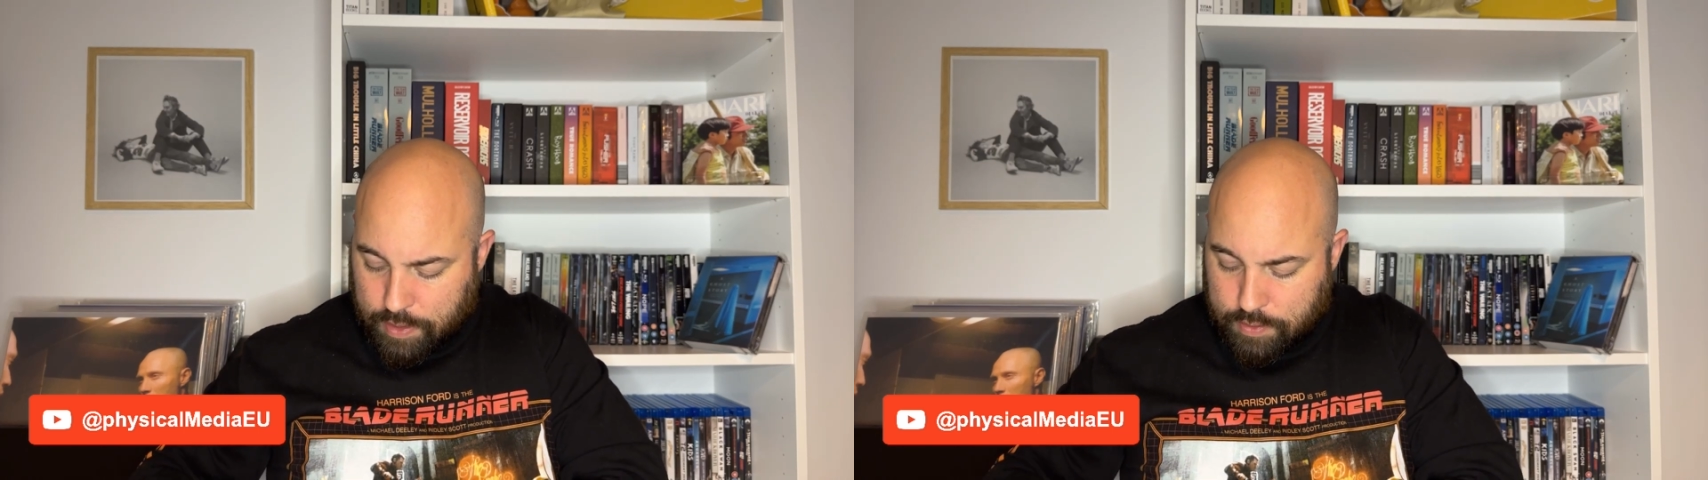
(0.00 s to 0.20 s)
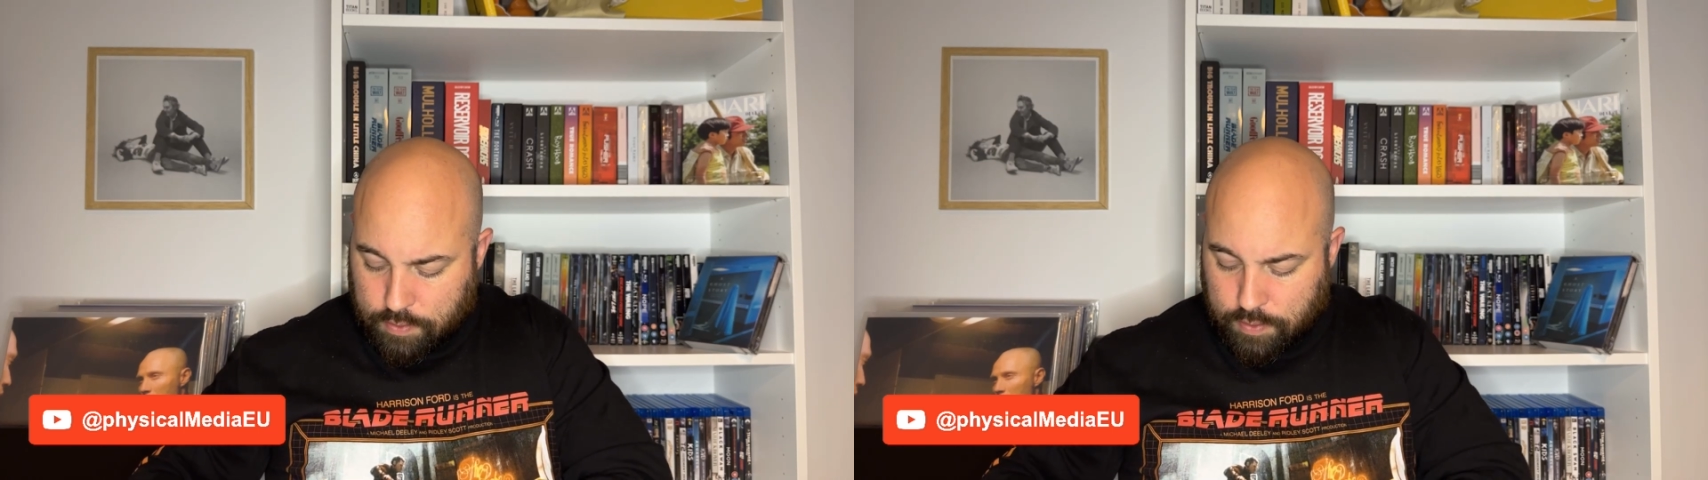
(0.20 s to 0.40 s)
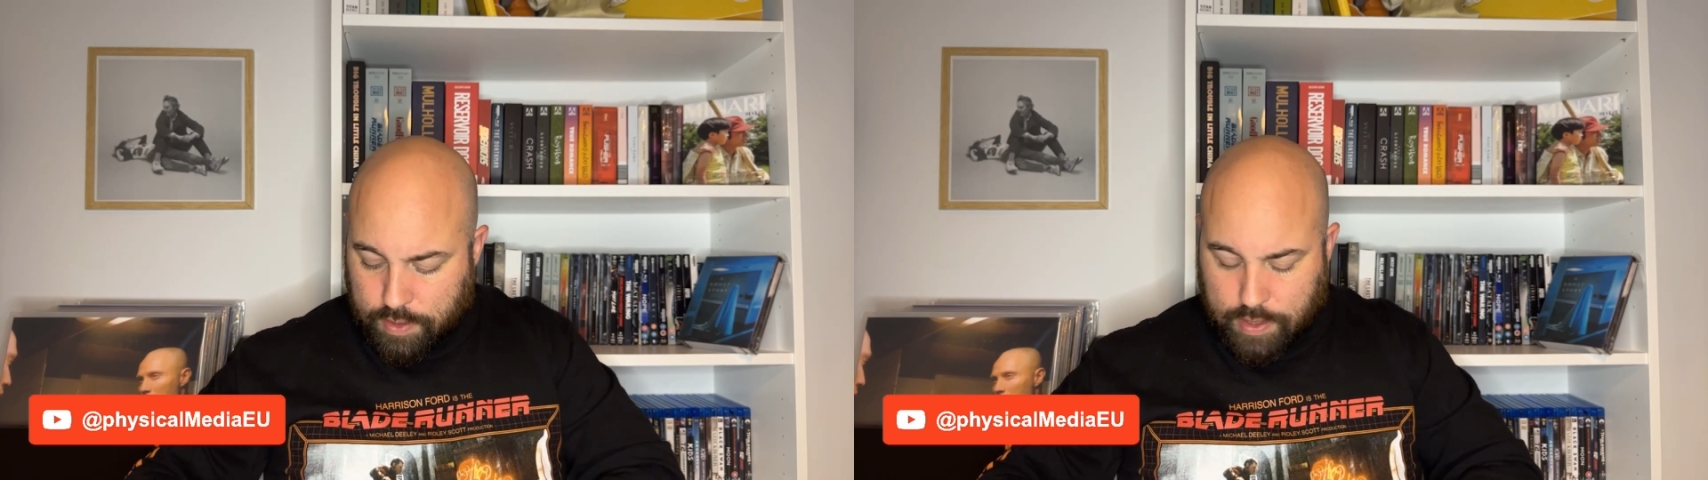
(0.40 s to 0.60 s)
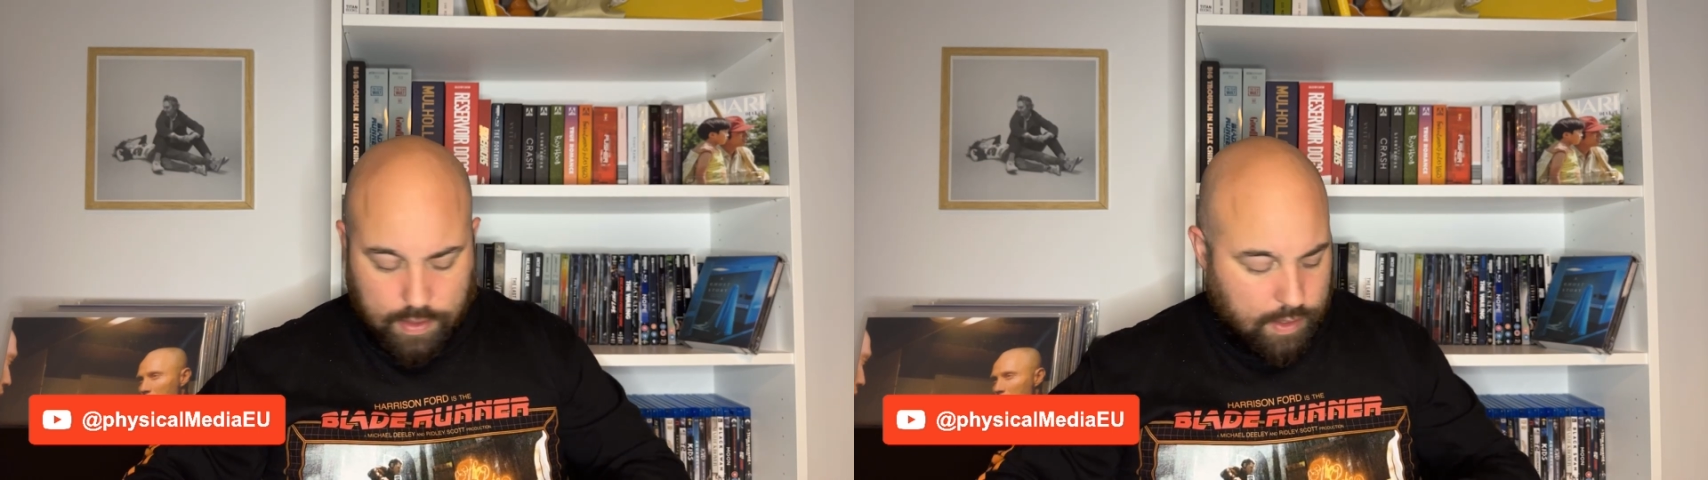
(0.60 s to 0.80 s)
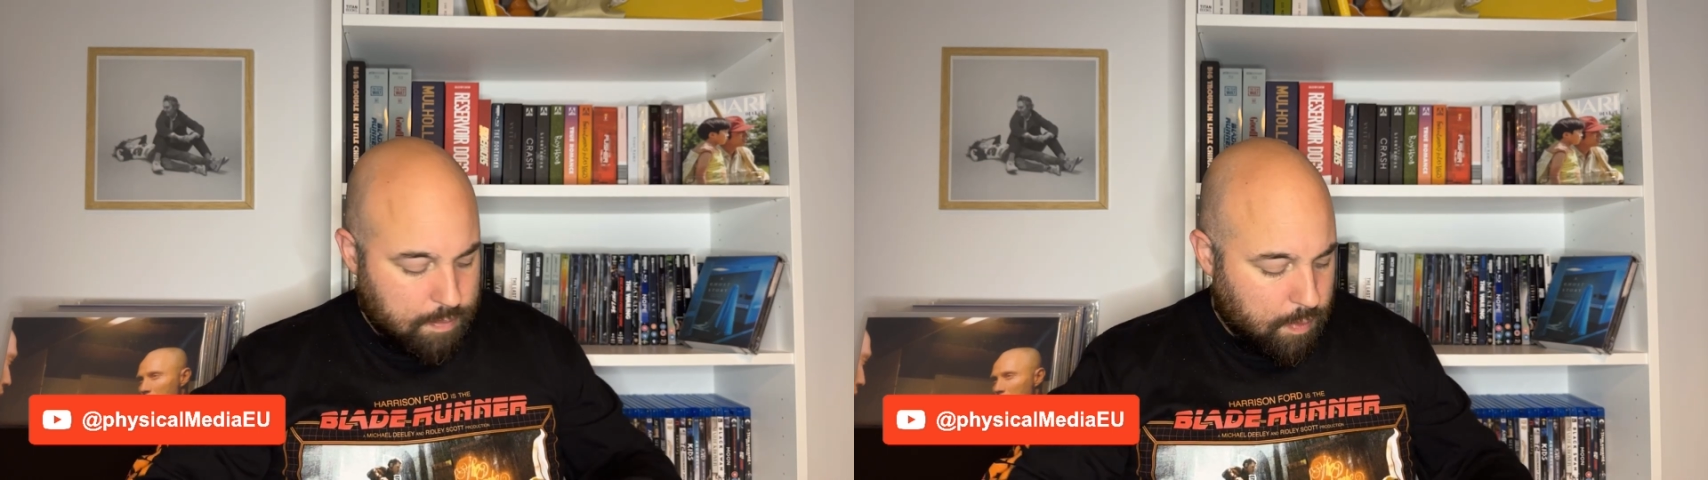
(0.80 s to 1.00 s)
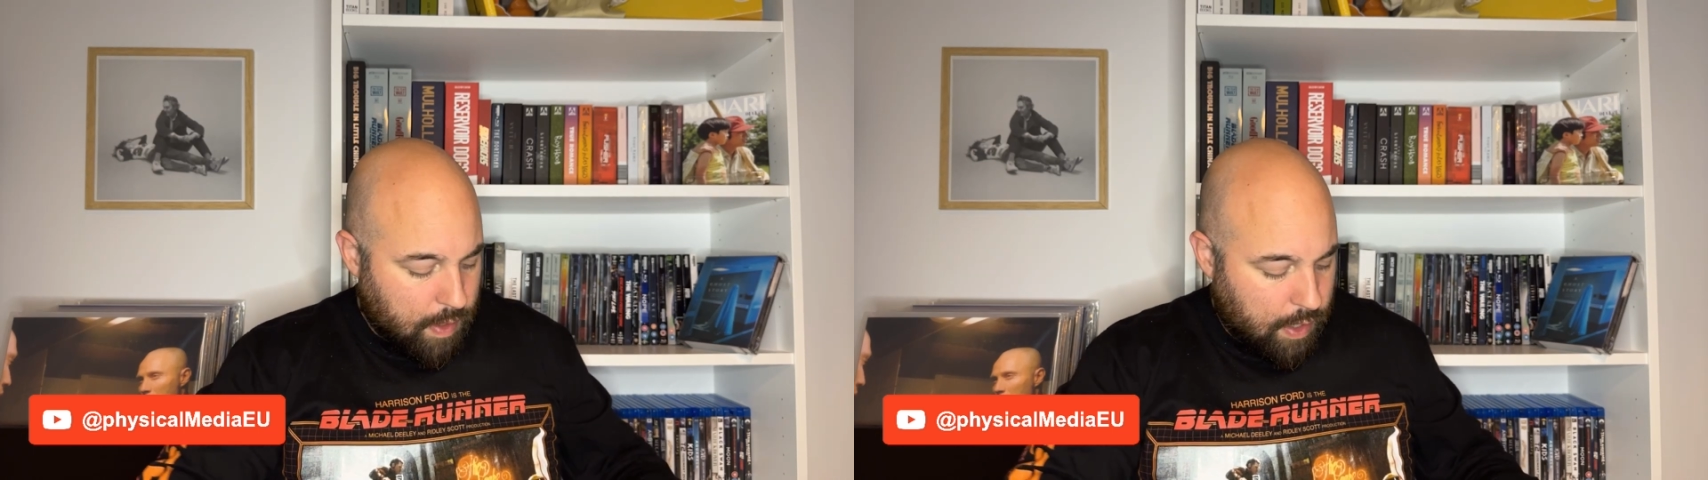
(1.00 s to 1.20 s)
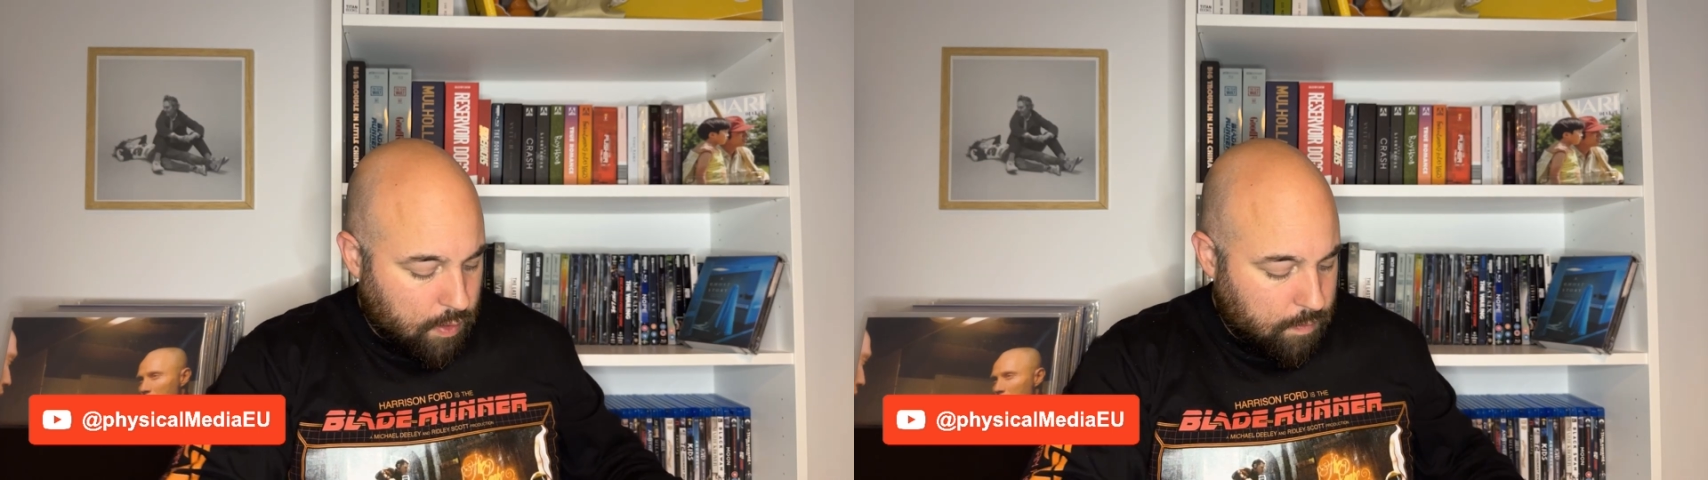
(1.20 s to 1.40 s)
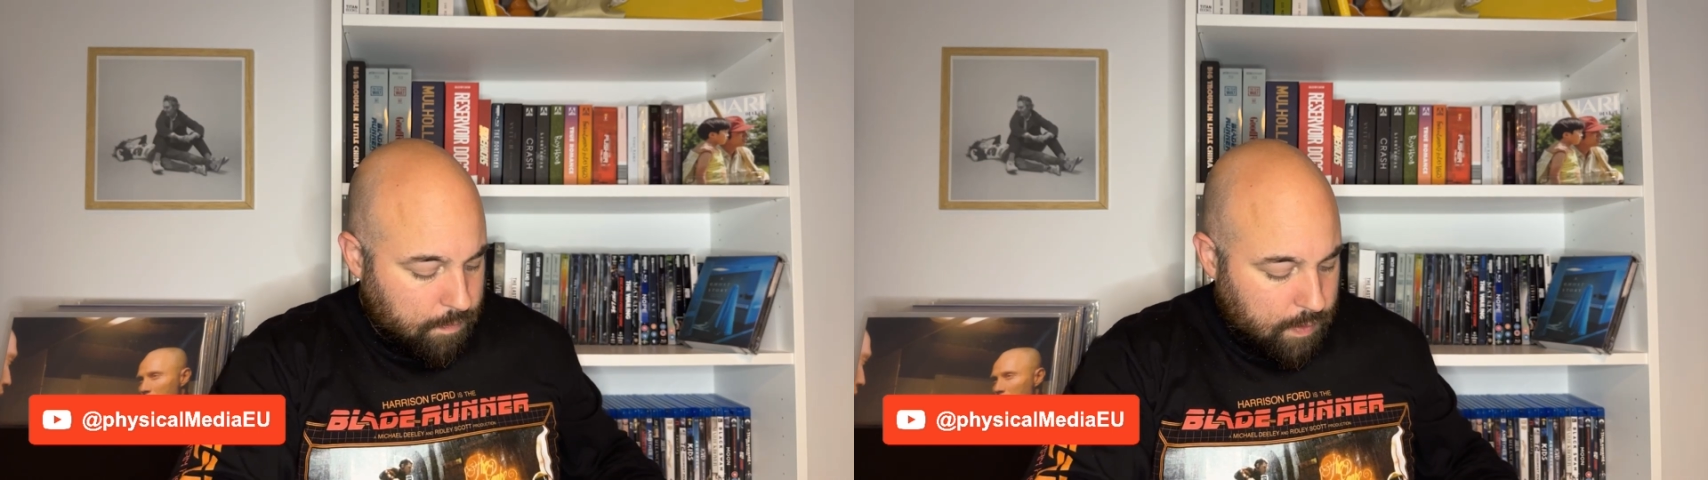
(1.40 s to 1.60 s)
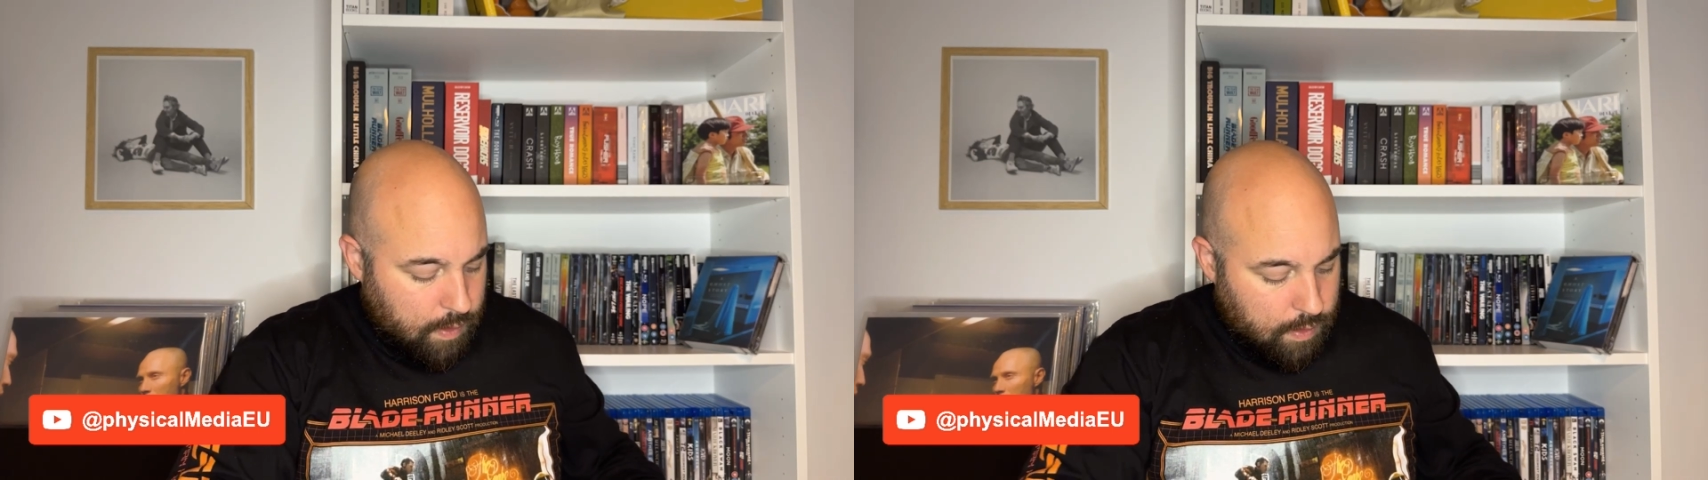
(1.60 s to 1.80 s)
is only Desperado